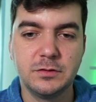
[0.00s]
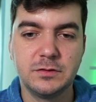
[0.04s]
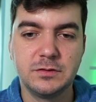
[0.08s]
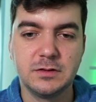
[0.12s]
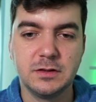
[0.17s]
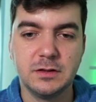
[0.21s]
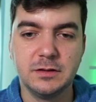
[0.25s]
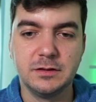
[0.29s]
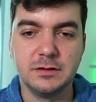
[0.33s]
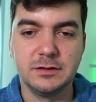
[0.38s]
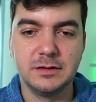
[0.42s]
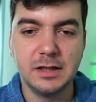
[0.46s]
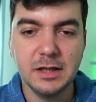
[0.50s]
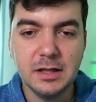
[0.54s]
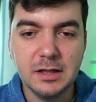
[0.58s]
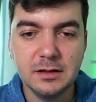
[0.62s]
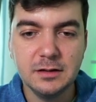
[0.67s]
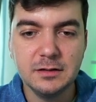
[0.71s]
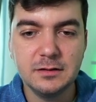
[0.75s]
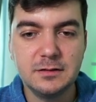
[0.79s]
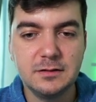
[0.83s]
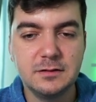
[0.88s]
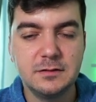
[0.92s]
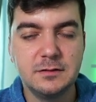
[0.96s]
most
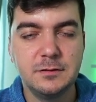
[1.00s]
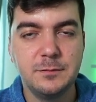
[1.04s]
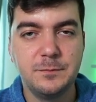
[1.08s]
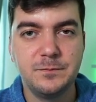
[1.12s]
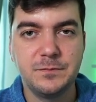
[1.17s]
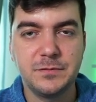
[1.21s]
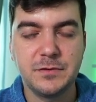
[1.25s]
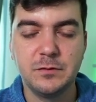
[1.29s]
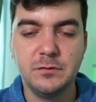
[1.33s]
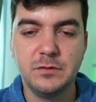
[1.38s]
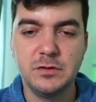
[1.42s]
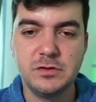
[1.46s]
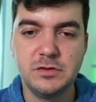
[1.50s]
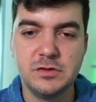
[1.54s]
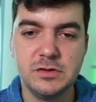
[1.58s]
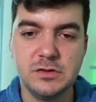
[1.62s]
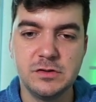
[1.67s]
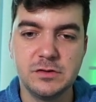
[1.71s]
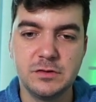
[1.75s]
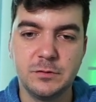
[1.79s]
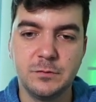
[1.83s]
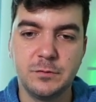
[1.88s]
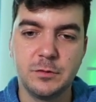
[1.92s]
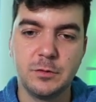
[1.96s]
tickets, which
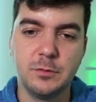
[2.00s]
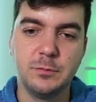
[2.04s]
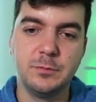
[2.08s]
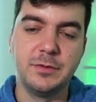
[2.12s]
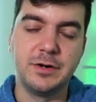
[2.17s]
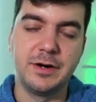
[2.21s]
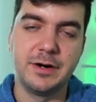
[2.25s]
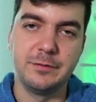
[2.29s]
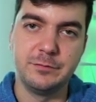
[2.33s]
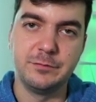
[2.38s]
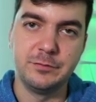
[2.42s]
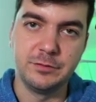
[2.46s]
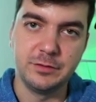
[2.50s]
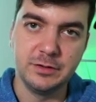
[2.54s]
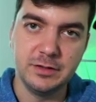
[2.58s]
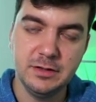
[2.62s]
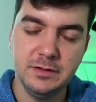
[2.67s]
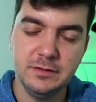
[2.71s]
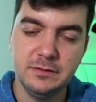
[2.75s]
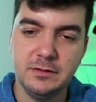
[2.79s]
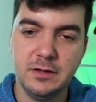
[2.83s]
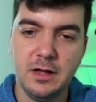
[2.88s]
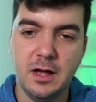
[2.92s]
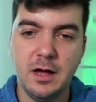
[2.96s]
is from
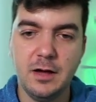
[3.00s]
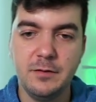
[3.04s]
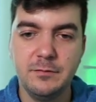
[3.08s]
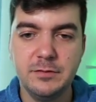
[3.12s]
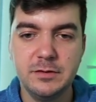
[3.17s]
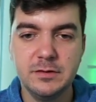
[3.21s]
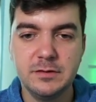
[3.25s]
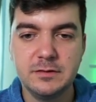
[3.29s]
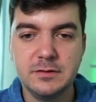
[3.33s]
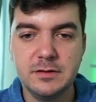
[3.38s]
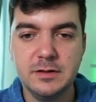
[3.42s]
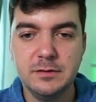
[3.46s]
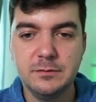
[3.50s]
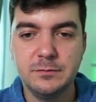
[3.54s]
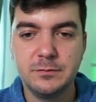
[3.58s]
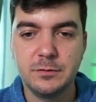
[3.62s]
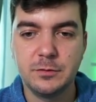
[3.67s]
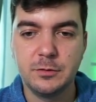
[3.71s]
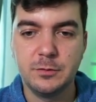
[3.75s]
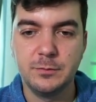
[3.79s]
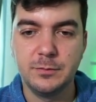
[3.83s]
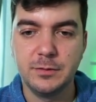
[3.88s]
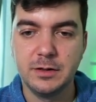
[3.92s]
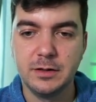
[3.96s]
referees, obviously,
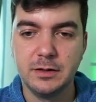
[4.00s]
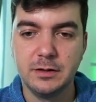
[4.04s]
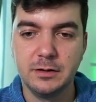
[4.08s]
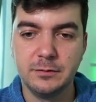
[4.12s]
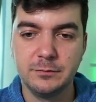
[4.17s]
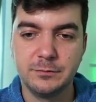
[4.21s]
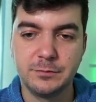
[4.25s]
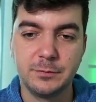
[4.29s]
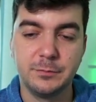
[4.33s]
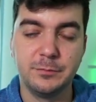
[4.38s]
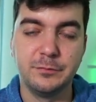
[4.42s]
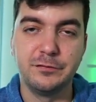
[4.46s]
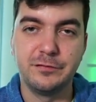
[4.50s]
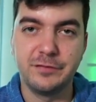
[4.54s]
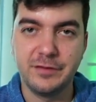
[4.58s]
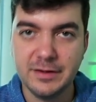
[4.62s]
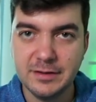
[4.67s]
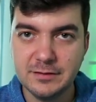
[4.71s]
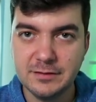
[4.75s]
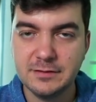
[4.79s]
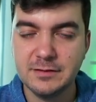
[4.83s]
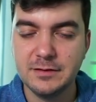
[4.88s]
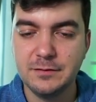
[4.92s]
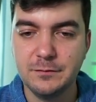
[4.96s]
from
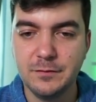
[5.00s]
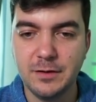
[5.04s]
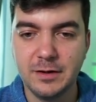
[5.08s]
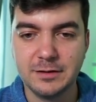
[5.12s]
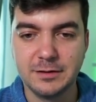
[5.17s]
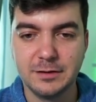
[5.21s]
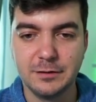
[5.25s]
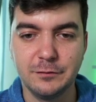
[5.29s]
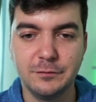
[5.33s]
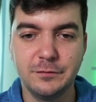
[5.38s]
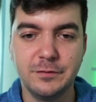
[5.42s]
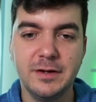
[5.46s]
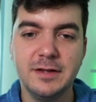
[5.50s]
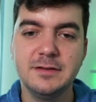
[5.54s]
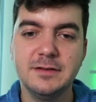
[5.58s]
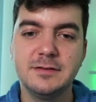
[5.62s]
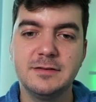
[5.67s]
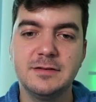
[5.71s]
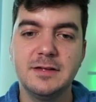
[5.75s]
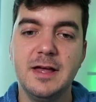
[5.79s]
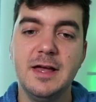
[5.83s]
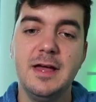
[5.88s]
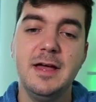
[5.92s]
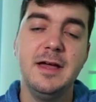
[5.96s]
friends, inviting
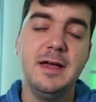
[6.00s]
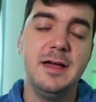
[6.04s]
friends.